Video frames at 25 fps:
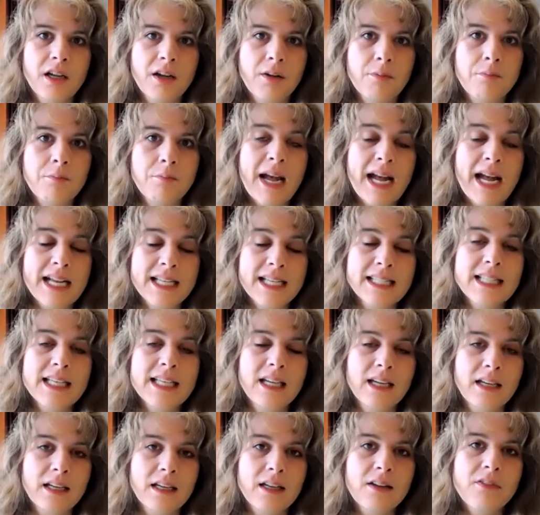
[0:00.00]

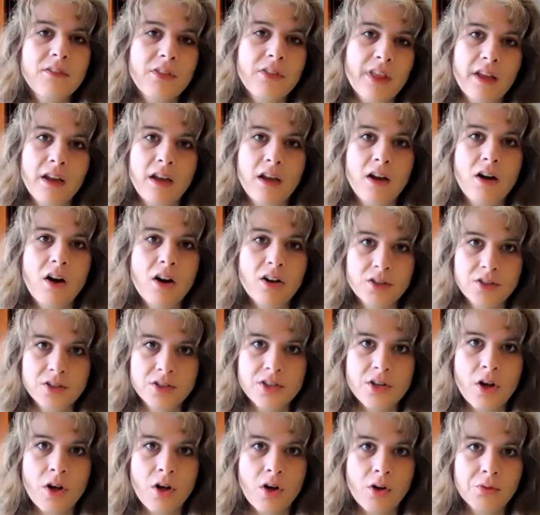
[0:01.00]
masking if they aren't
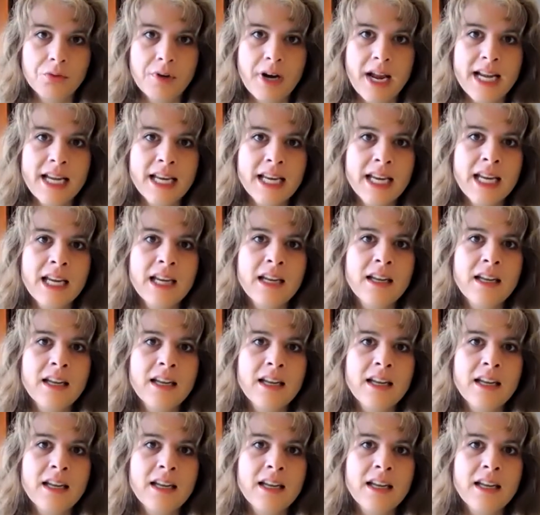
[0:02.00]
already,